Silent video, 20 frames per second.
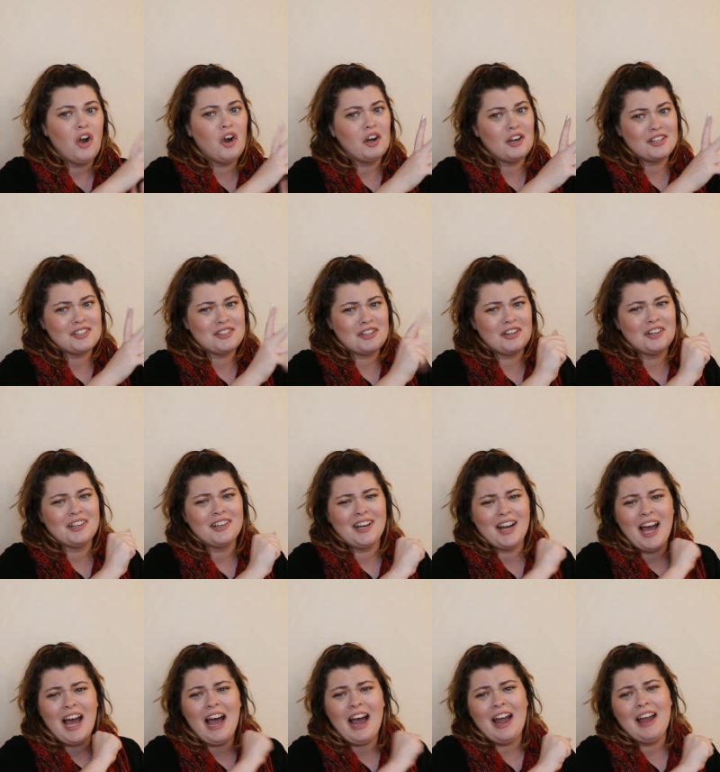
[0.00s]

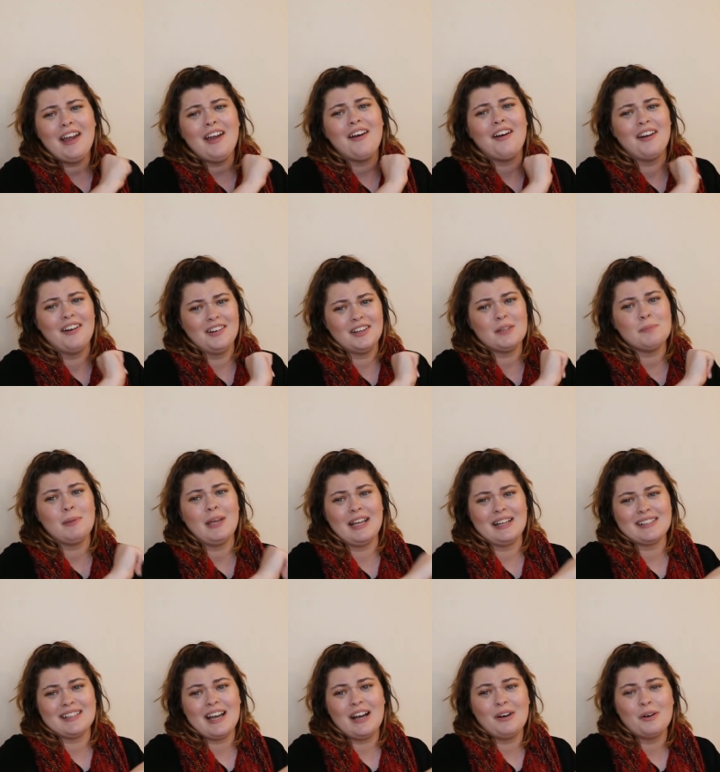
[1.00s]
I already
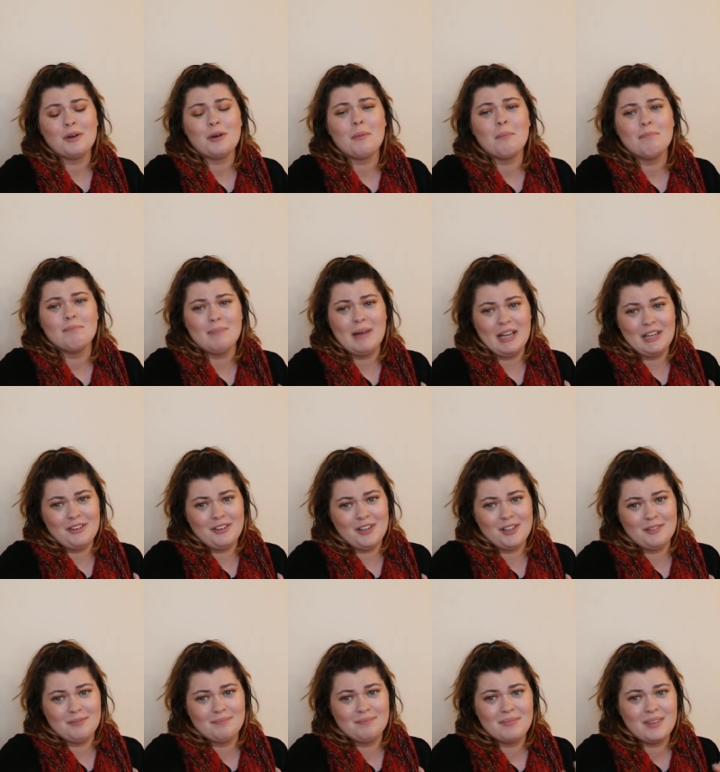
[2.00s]
picked out my
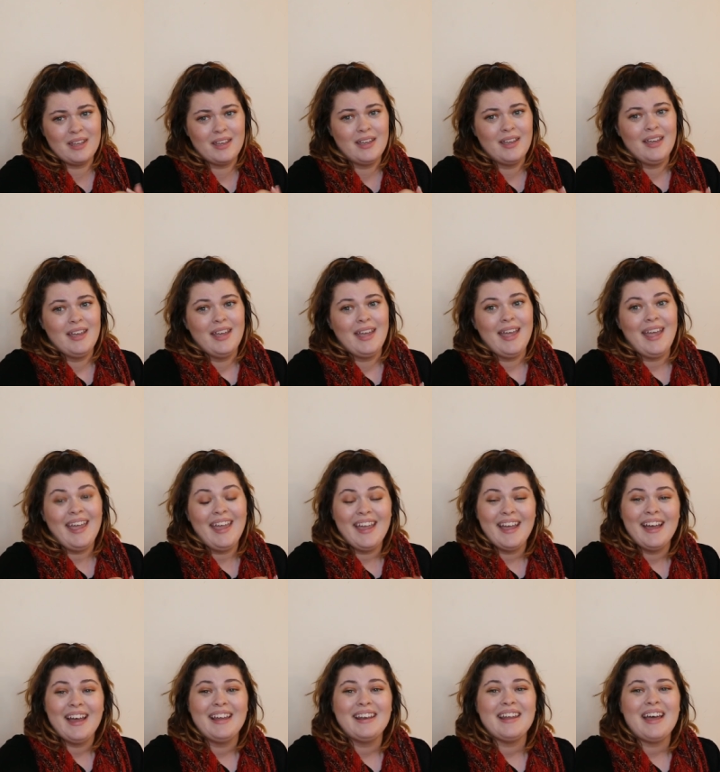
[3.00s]
yarn,
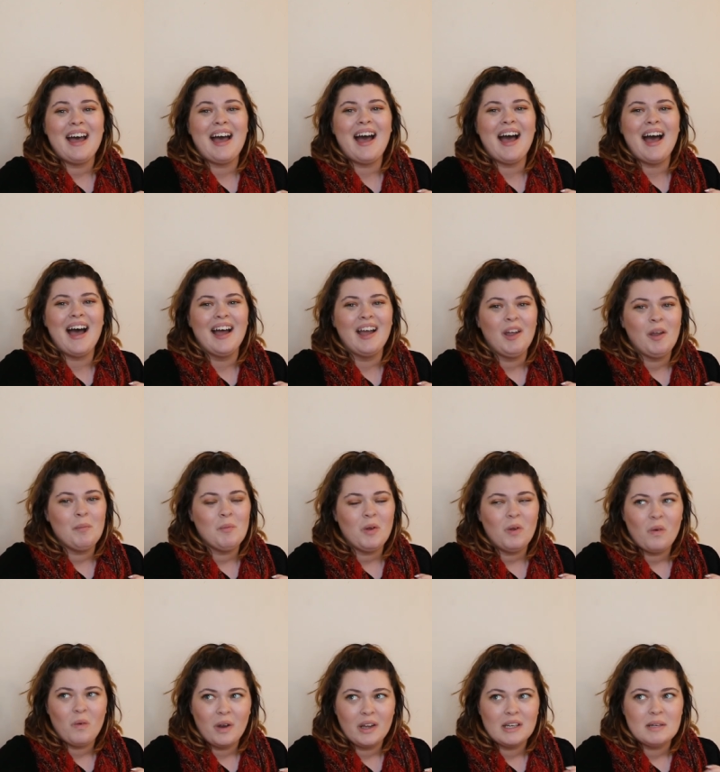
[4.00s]
and I'm
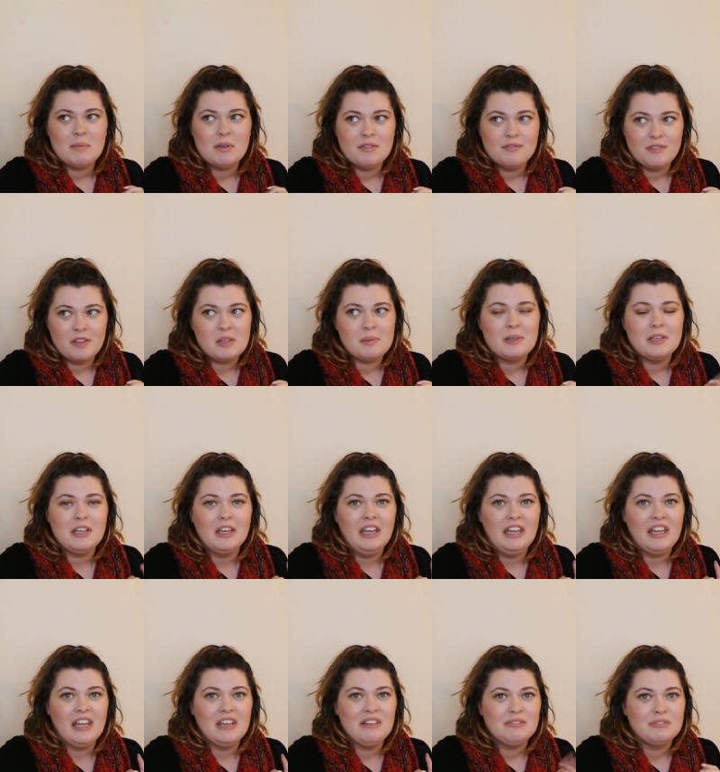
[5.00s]
going to be filming
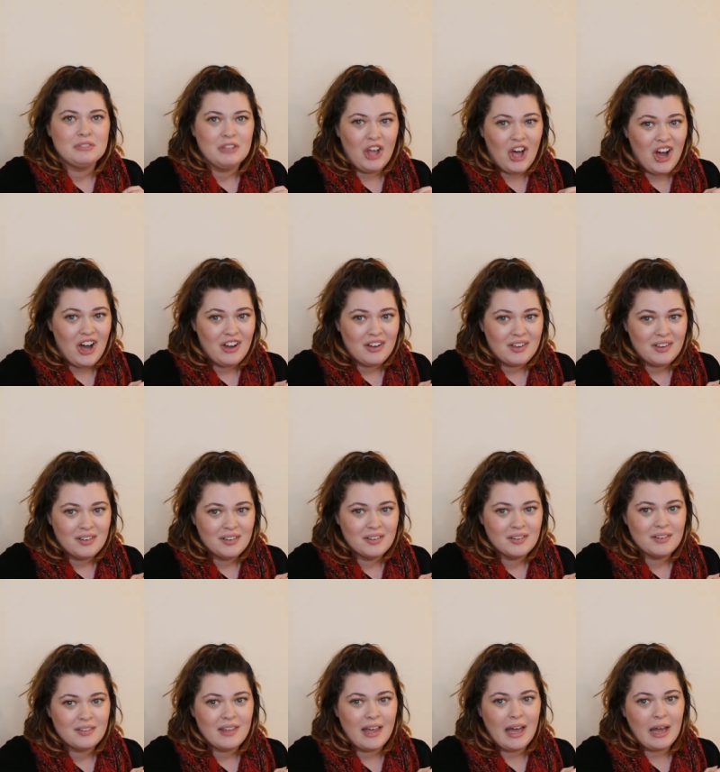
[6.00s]
a vlog
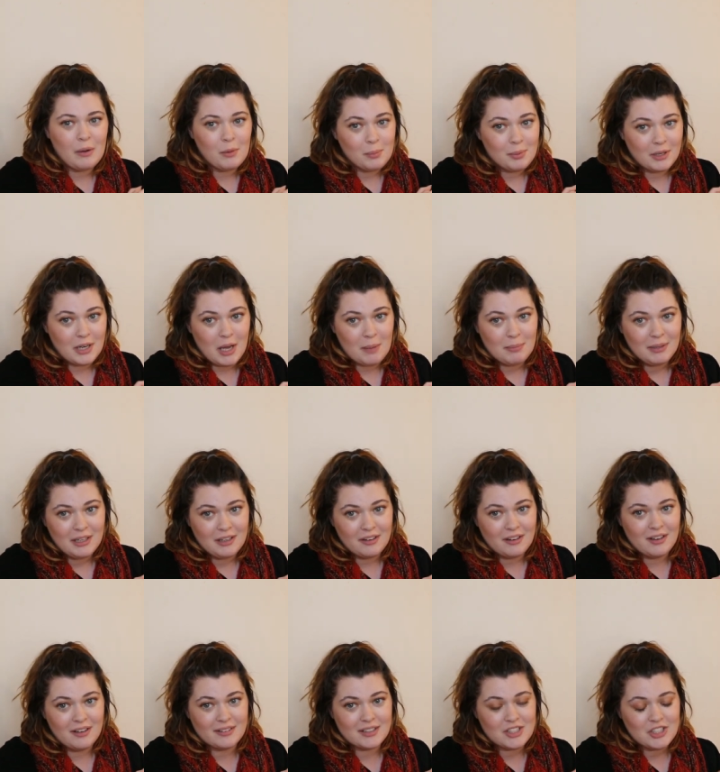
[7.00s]
that I will put up
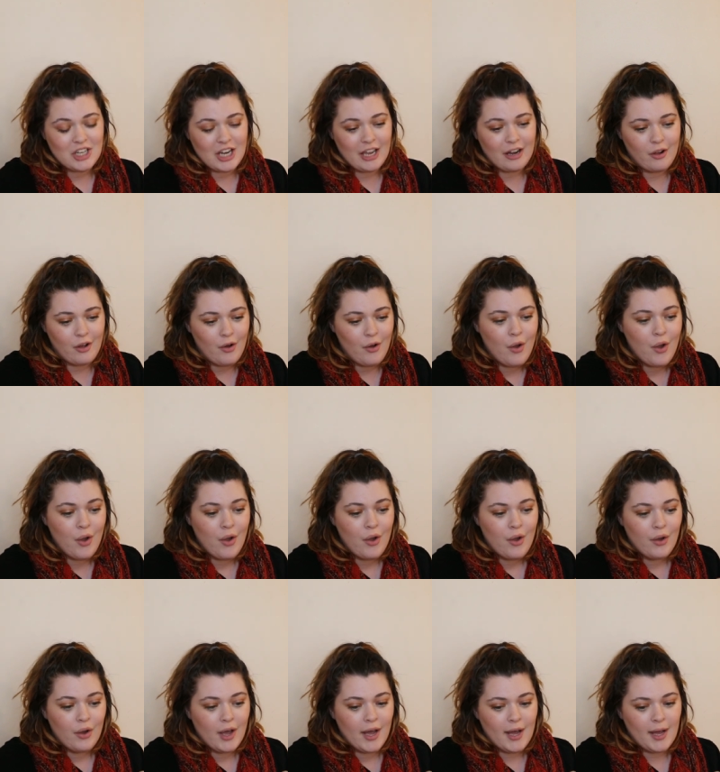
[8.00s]
here on the channel
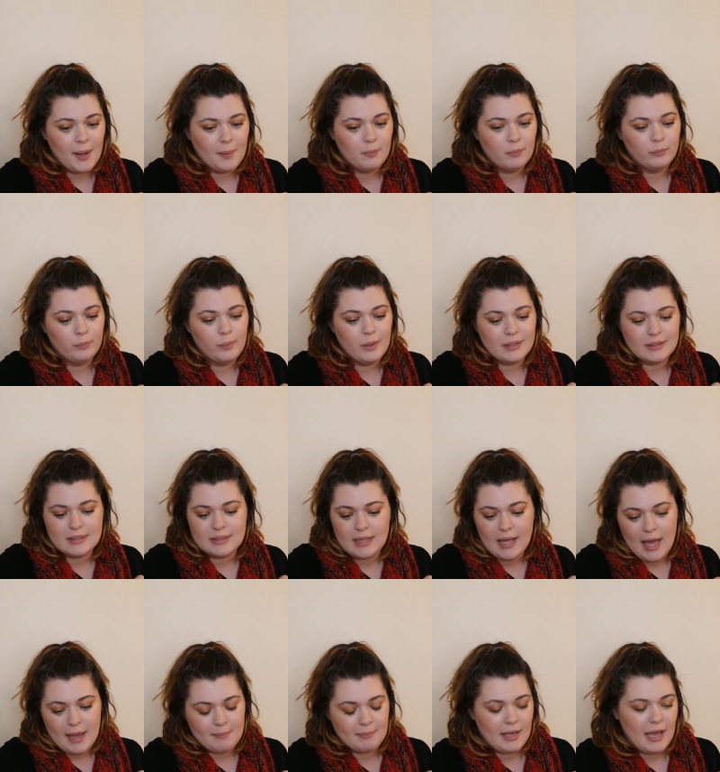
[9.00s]
once the
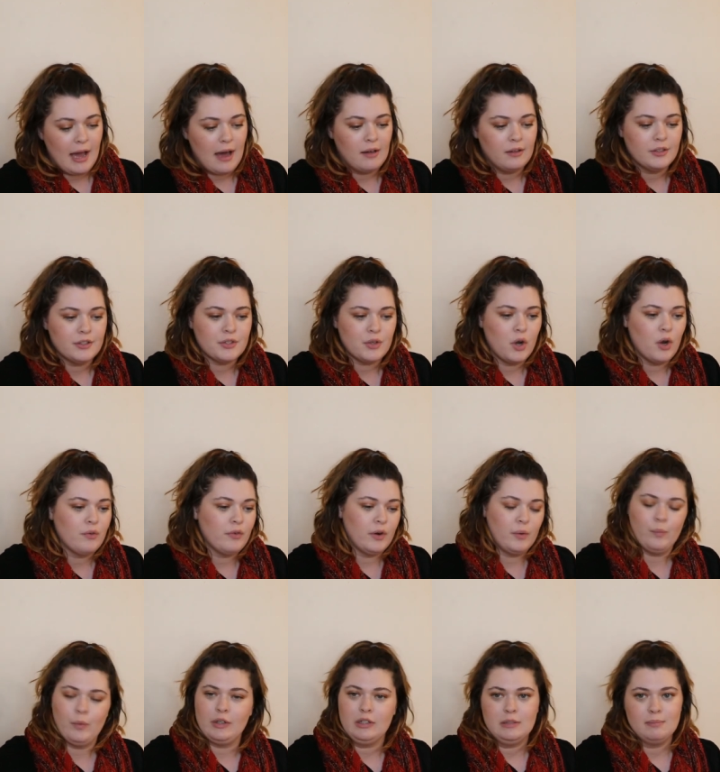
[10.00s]
MCAL is over
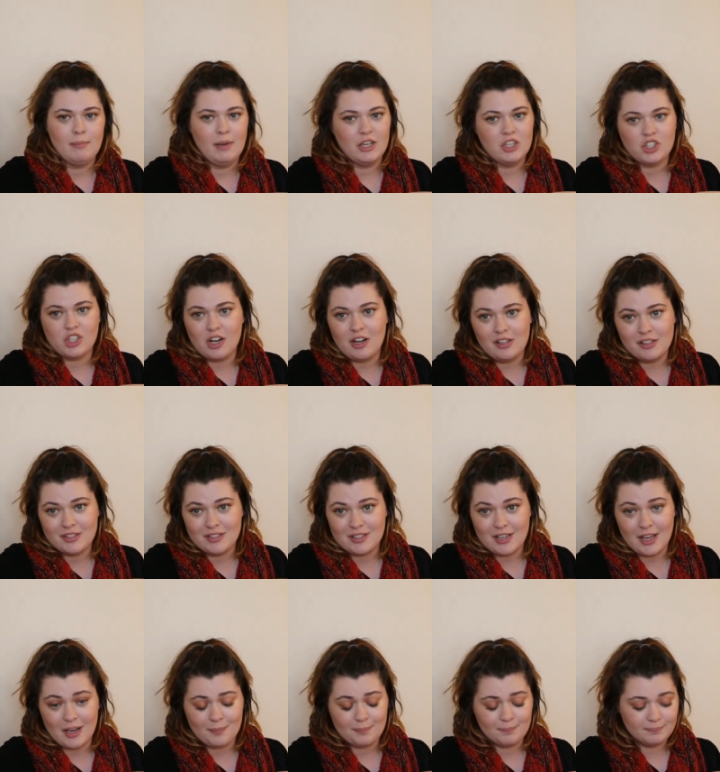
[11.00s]
and once my shawl is
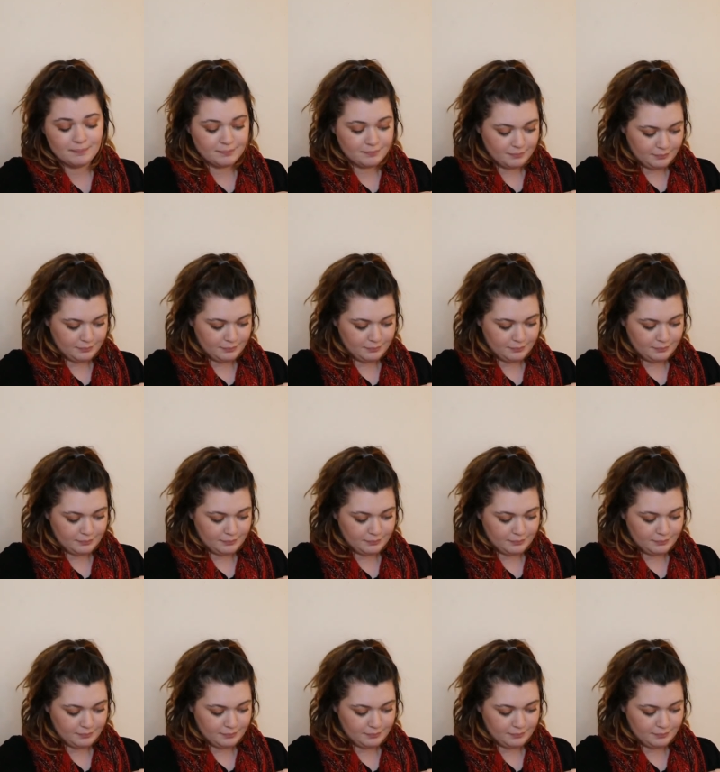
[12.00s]
done.